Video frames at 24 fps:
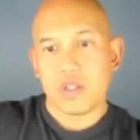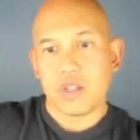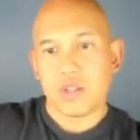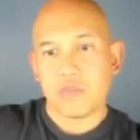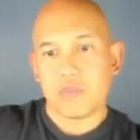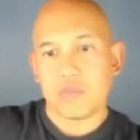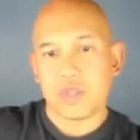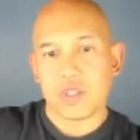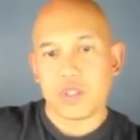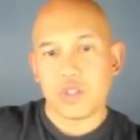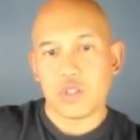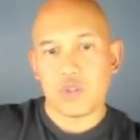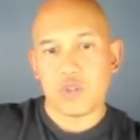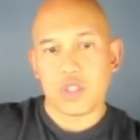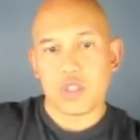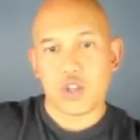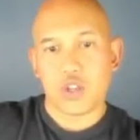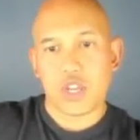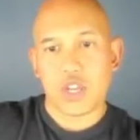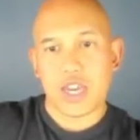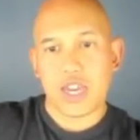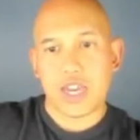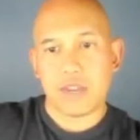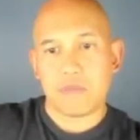Put 2 in the
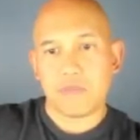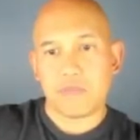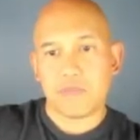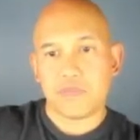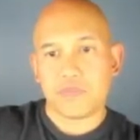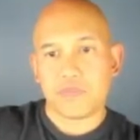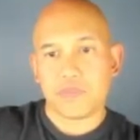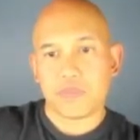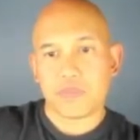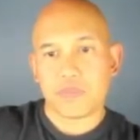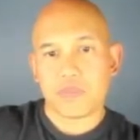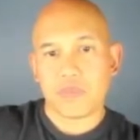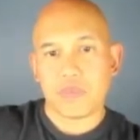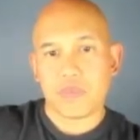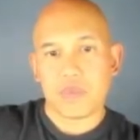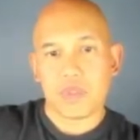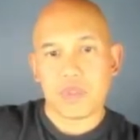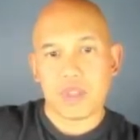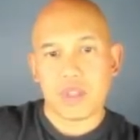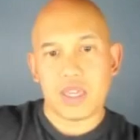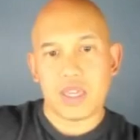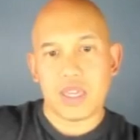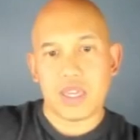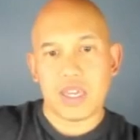chat.
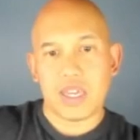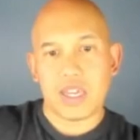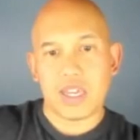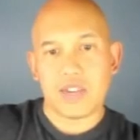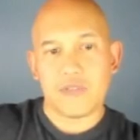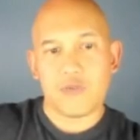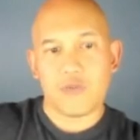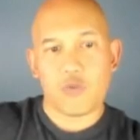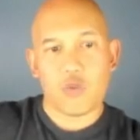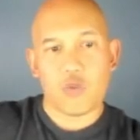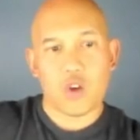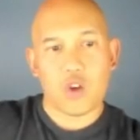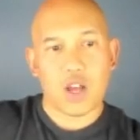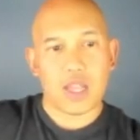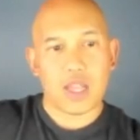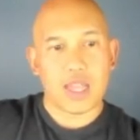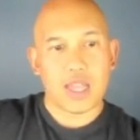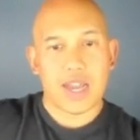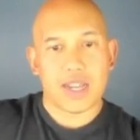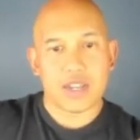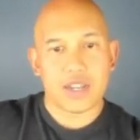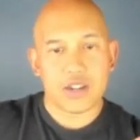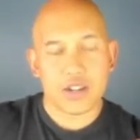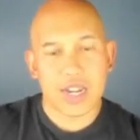And
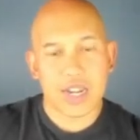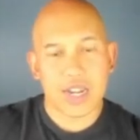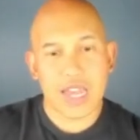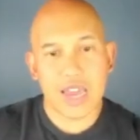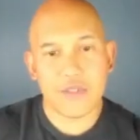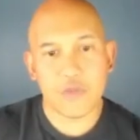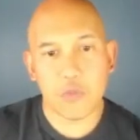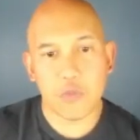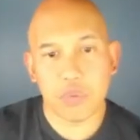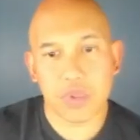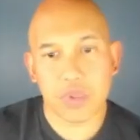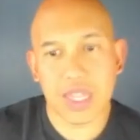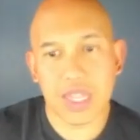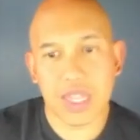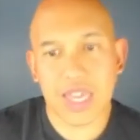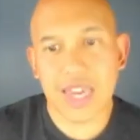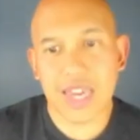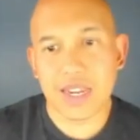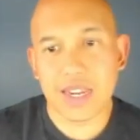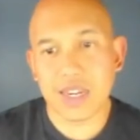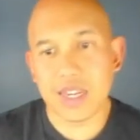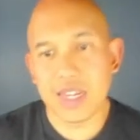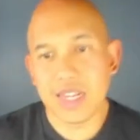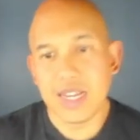voila, you're going to have a
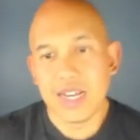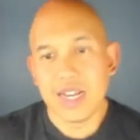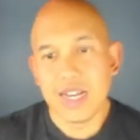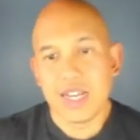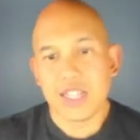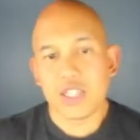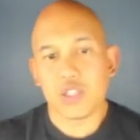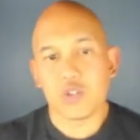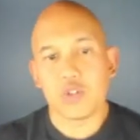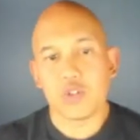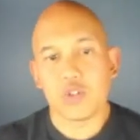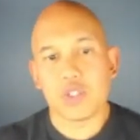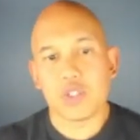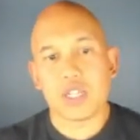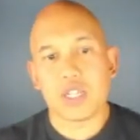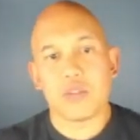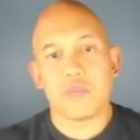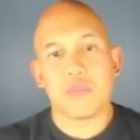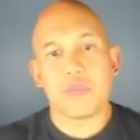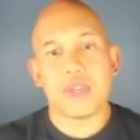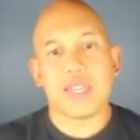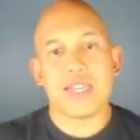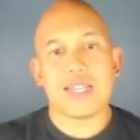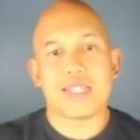plan. So it's going
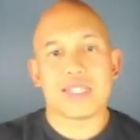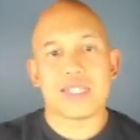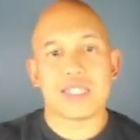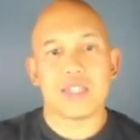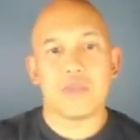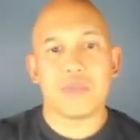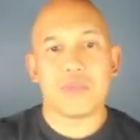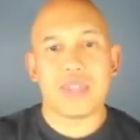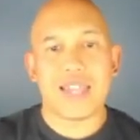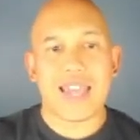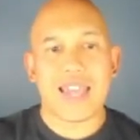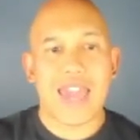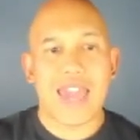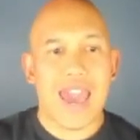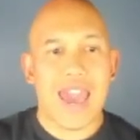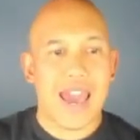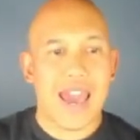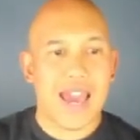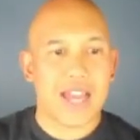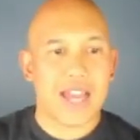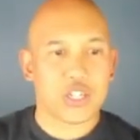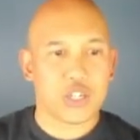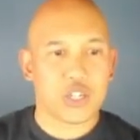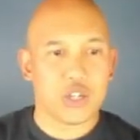to be something
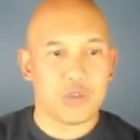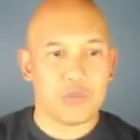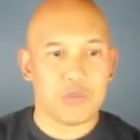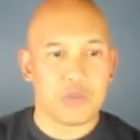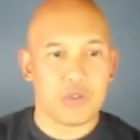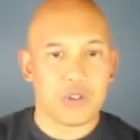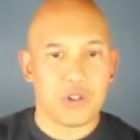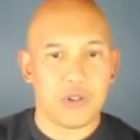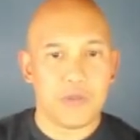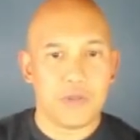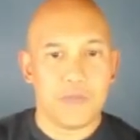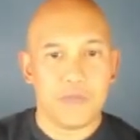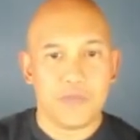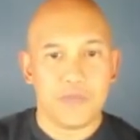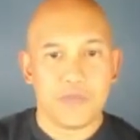actionable